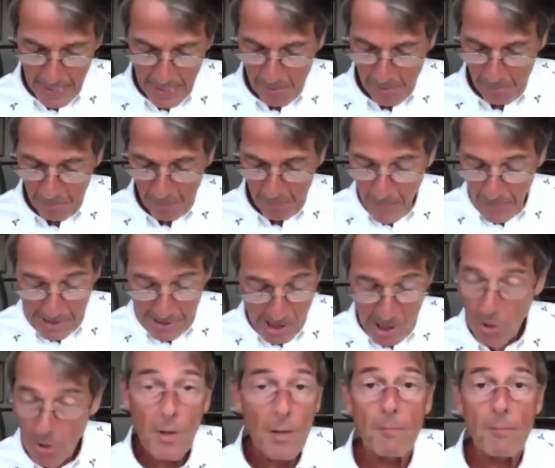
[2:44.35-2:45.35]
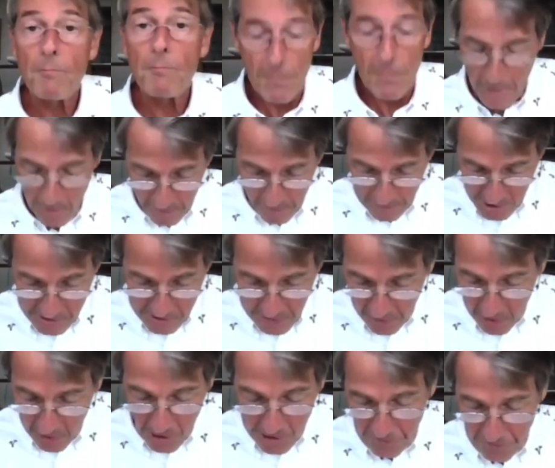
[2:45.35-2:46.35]
Um, and so
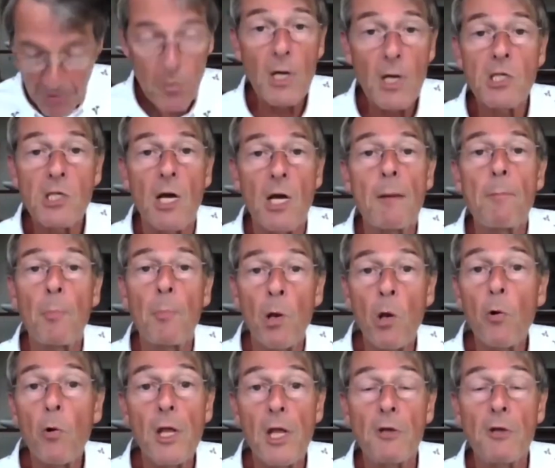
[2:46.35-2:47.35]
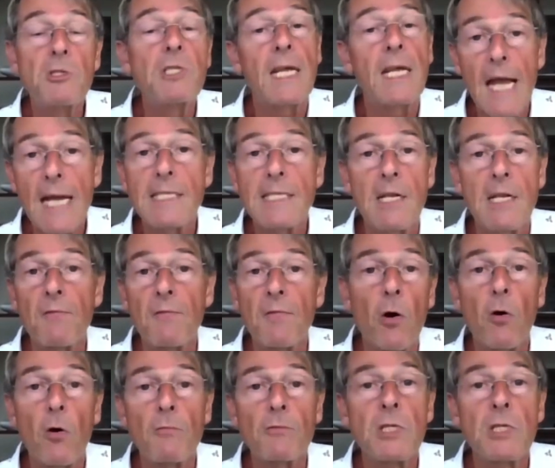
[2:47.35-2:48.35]
just in the last few words, I implore you to get
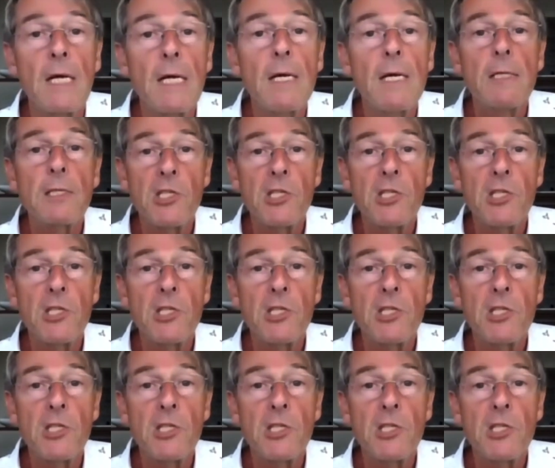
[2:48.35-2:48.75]
involved,